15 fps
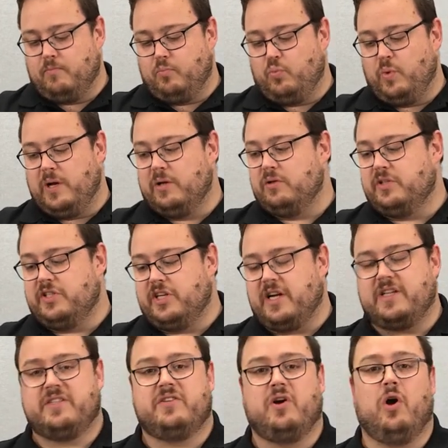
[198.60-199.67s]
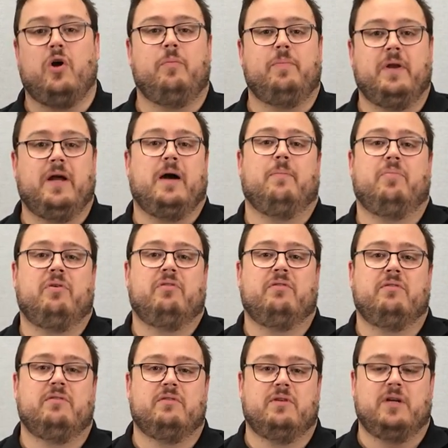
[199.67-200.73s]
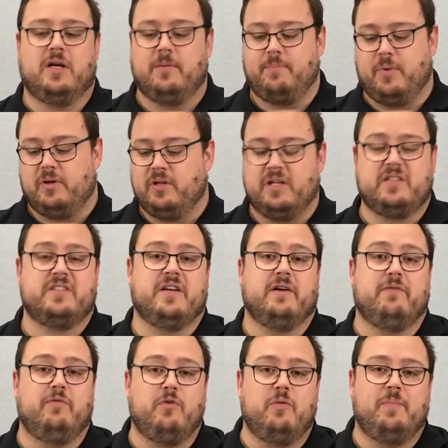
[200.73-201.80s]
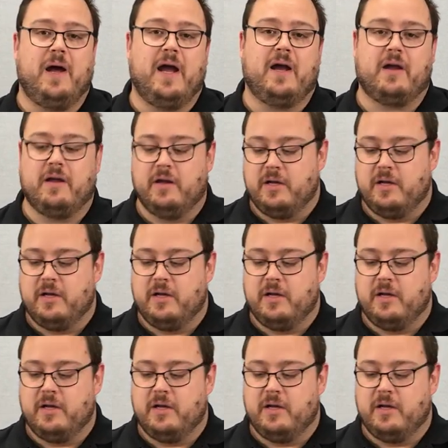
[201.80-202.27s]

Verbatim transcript: We'll just open up, let's say a 4-pack,